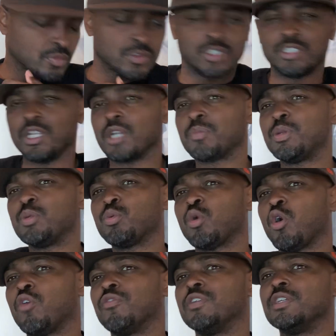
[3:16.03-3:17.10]
young people
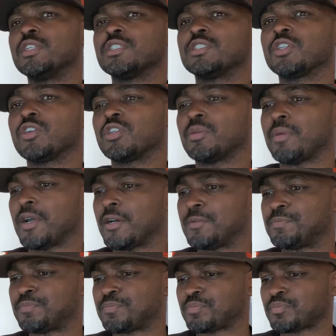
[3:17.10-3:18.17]
overly concerned about